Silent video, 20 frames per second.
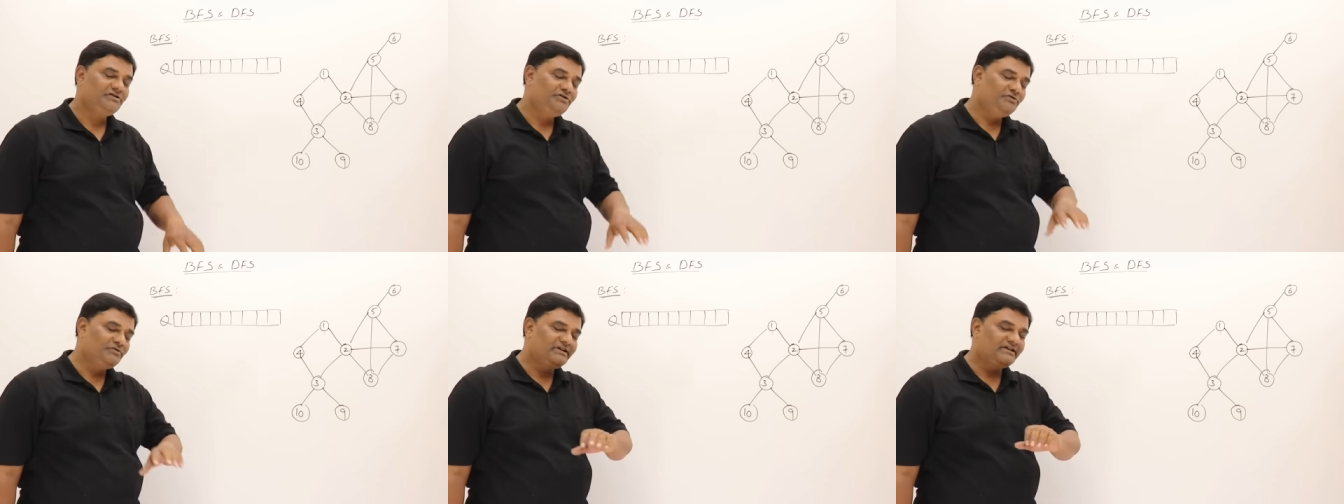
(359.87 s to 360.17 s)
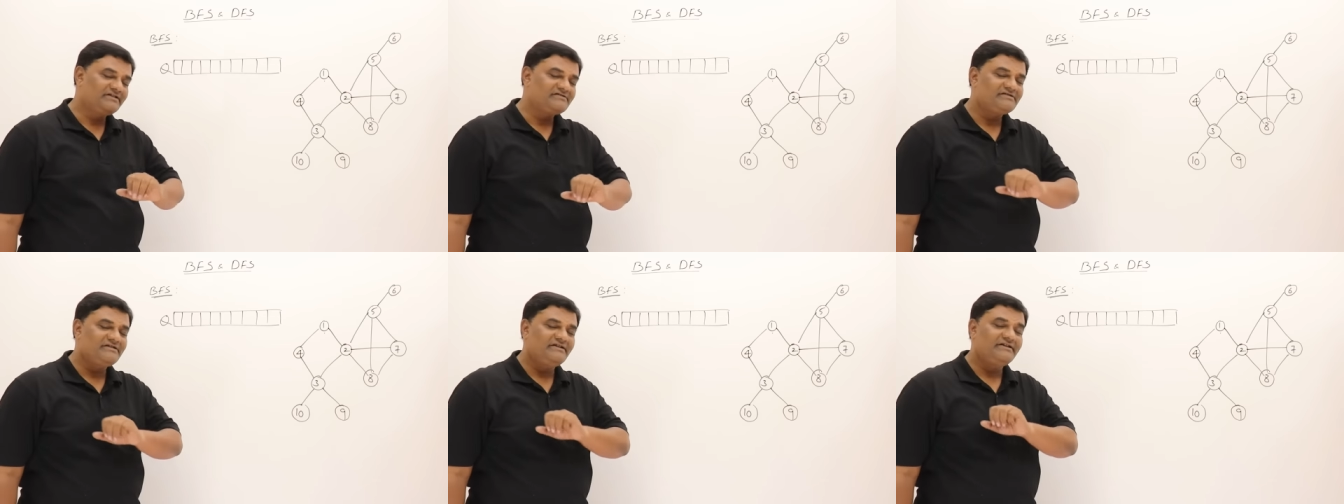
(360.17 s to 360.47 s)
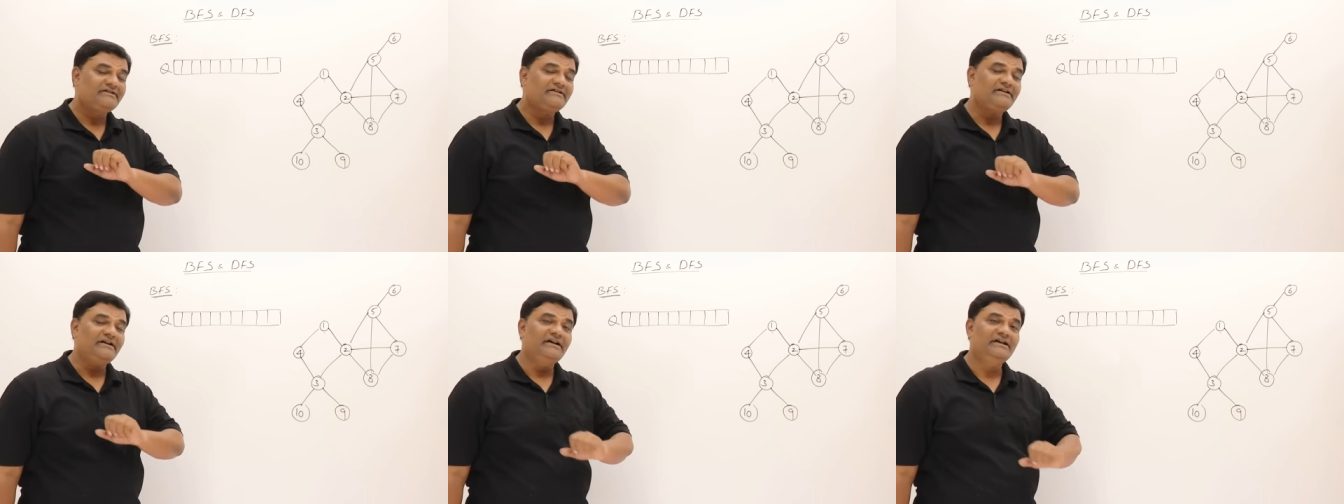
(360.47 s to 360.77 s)
You can
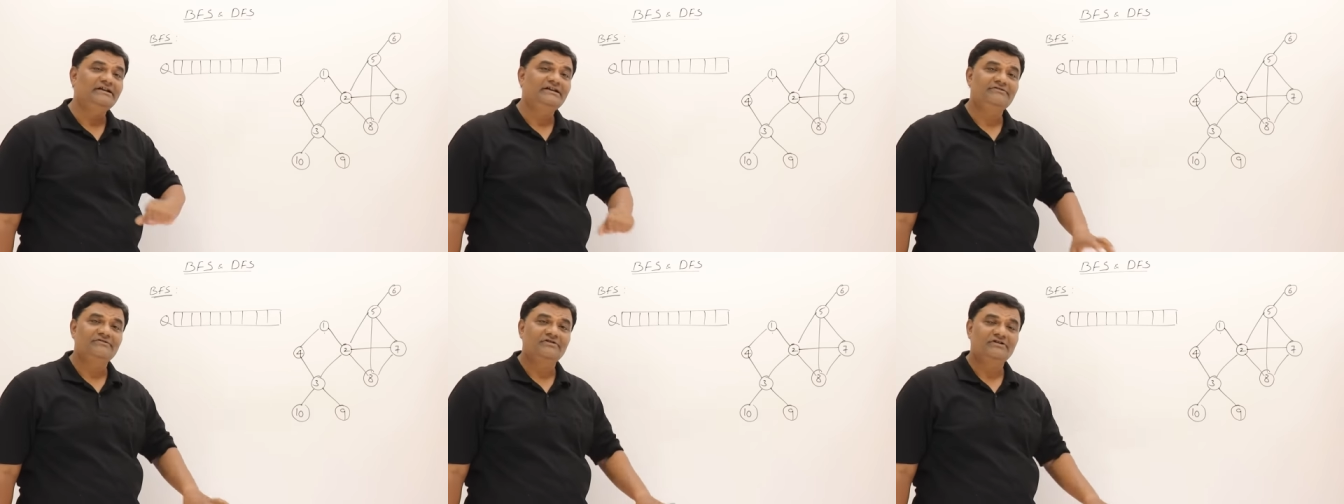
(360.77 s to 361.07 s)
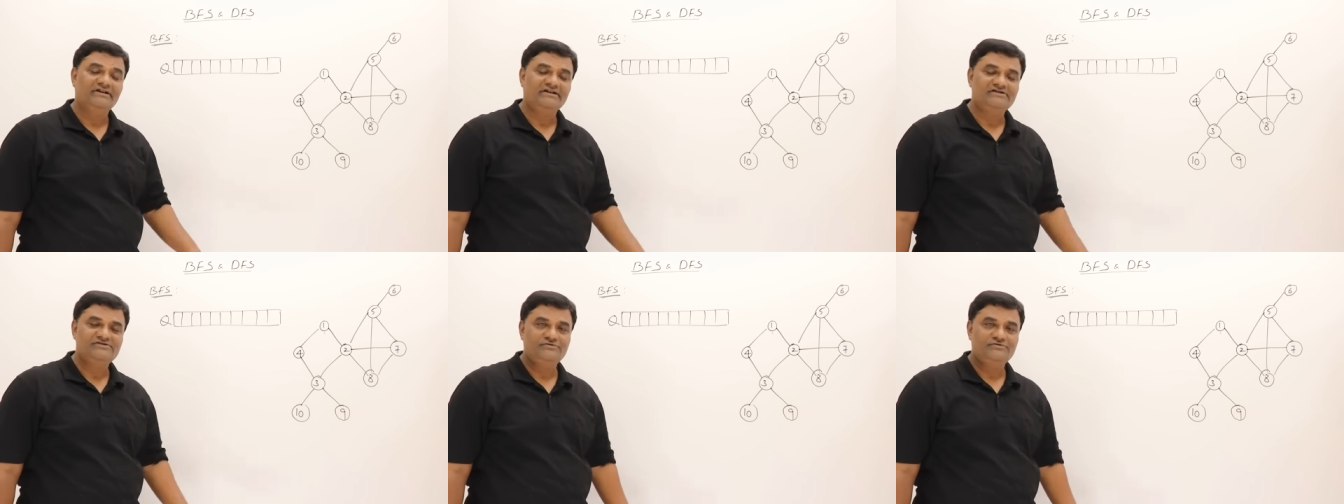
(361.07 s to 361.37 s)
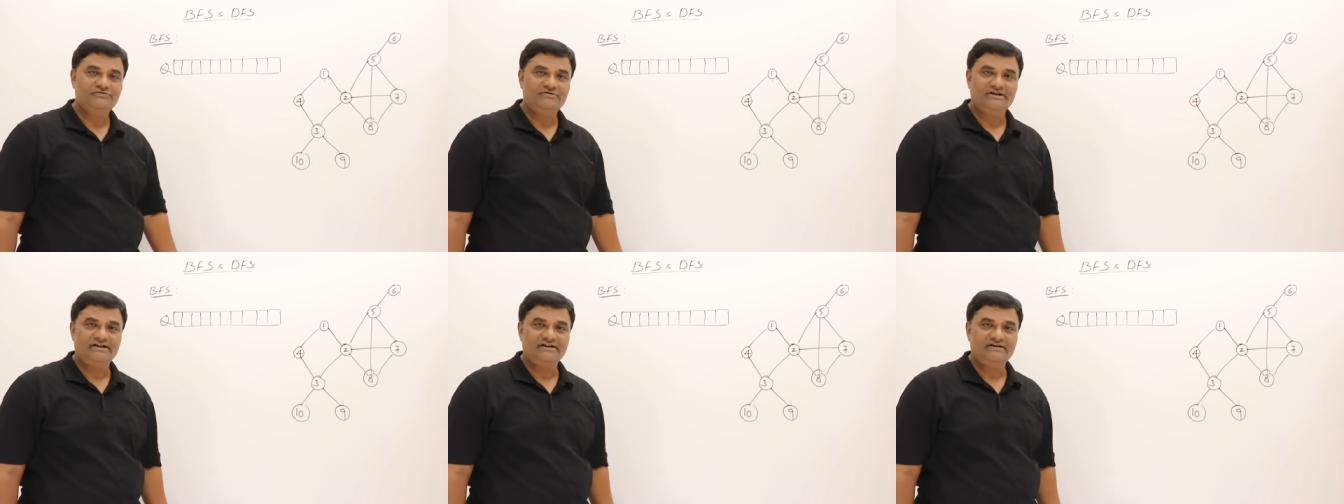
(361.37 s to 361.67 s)
select any vertex you
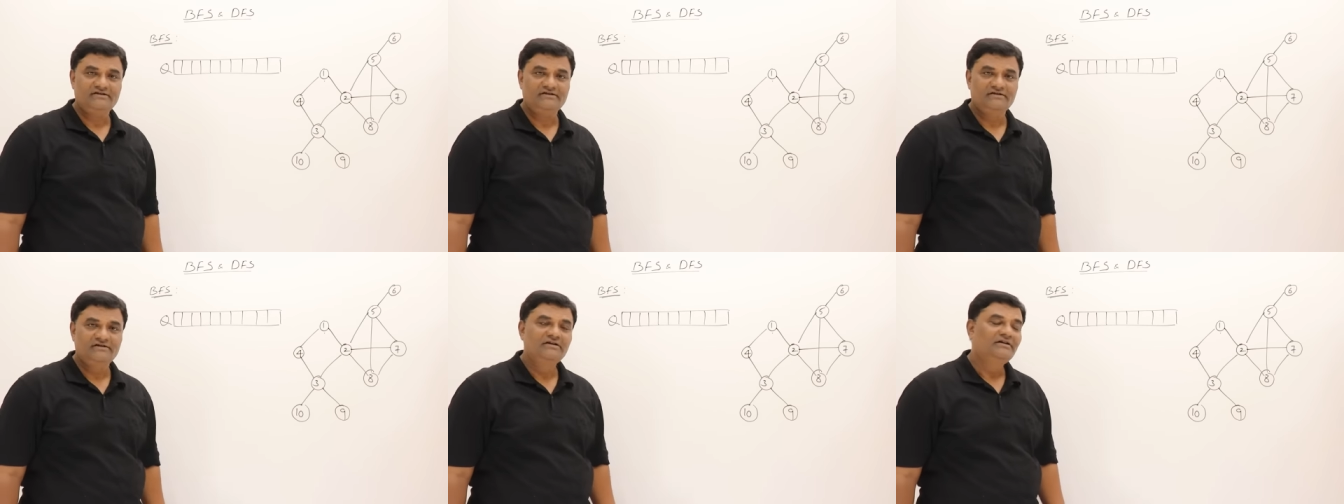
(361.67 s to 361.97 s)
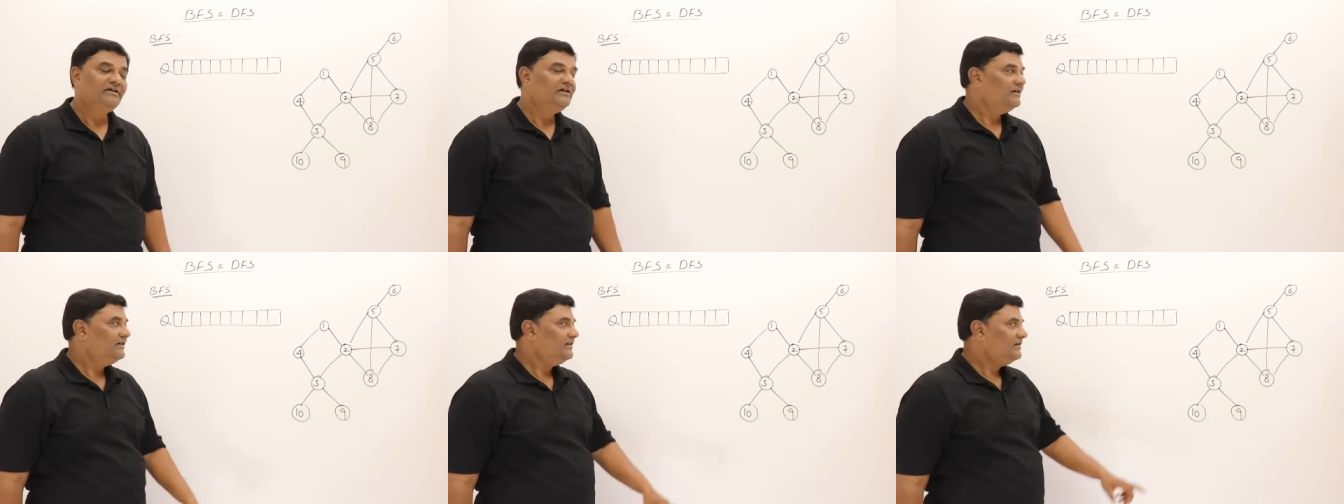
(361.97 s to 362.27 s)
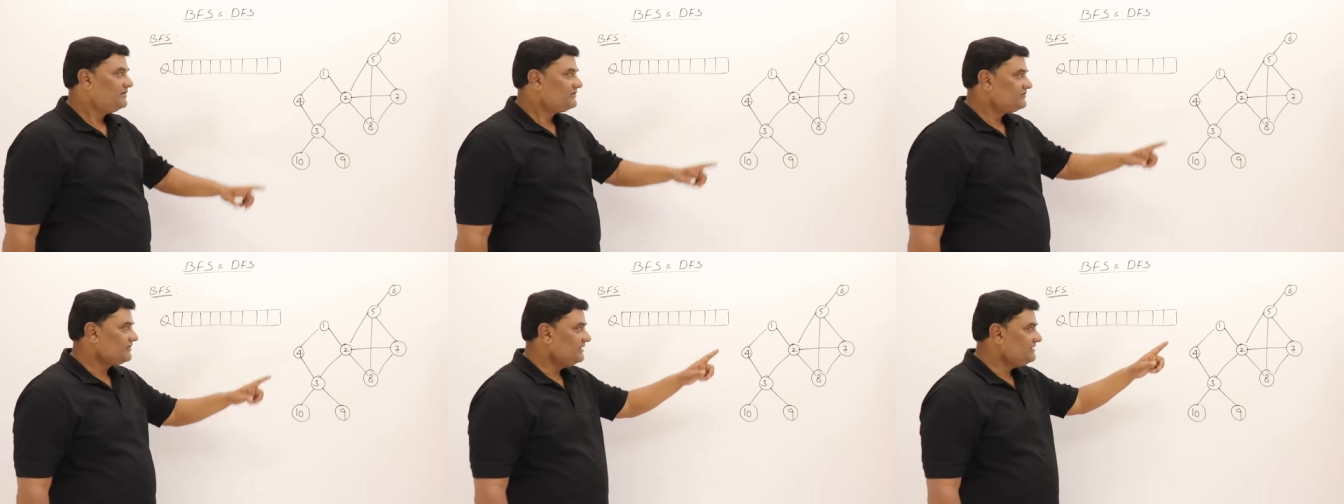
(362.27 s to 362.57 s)
like.
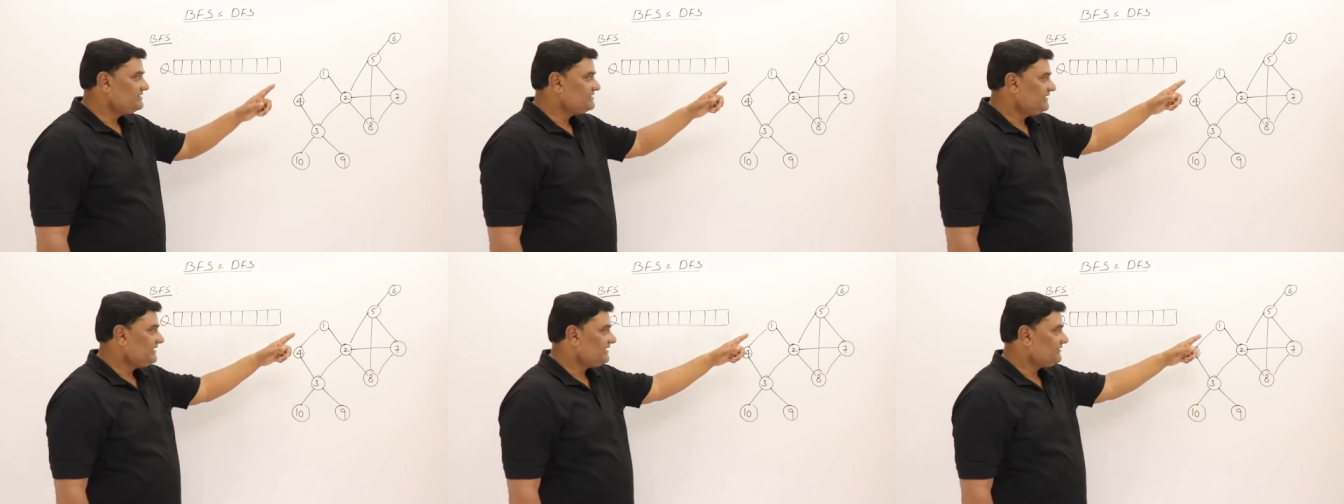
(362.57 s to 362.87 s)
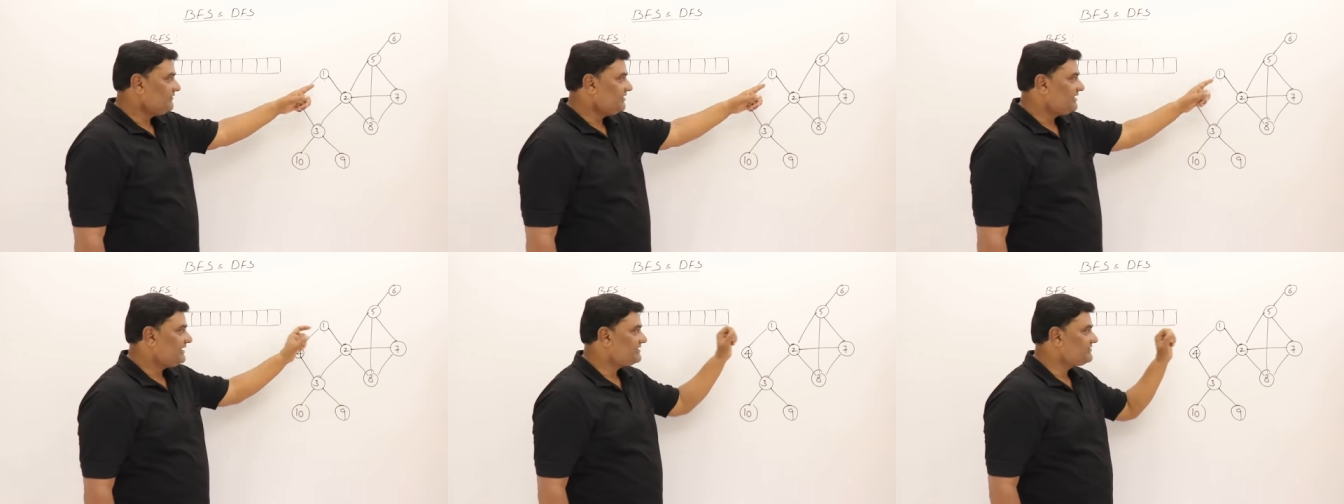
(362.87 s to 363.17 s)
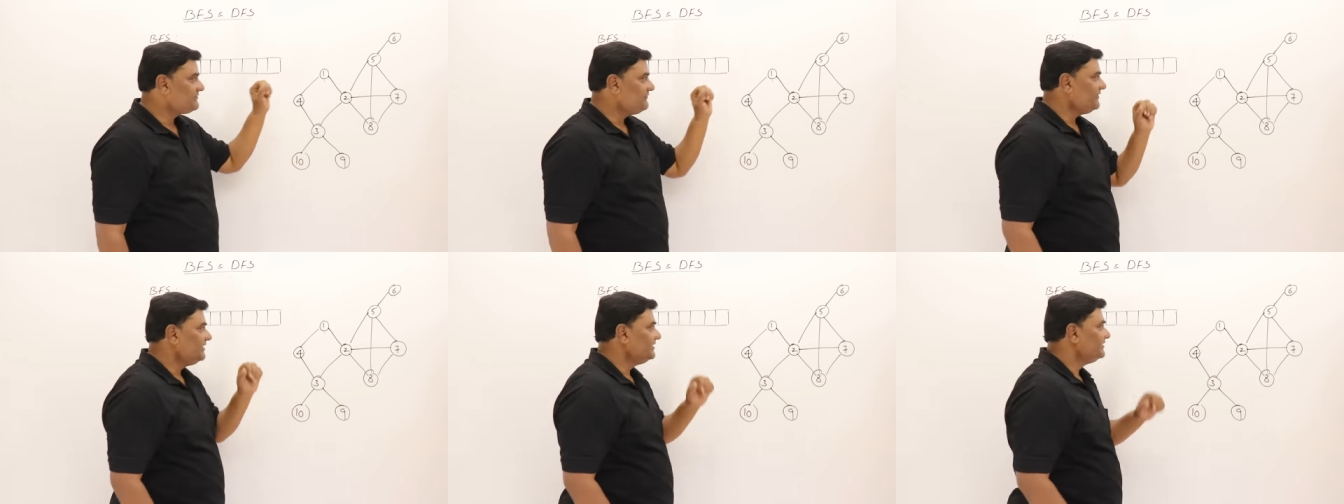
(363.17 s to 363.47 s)
So I'll select
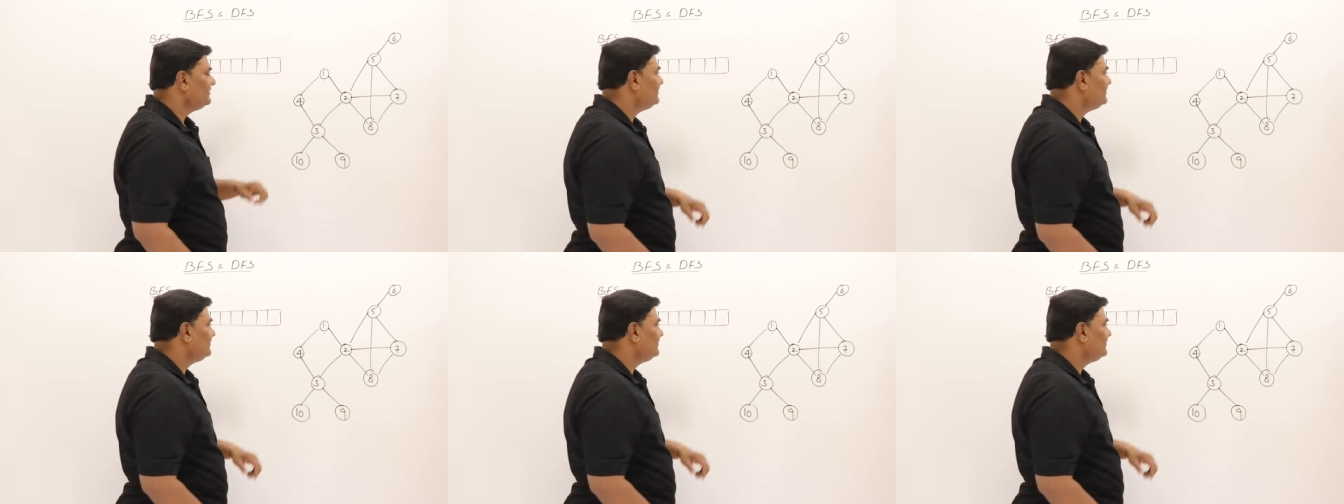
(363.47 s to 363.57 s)
vertex 1.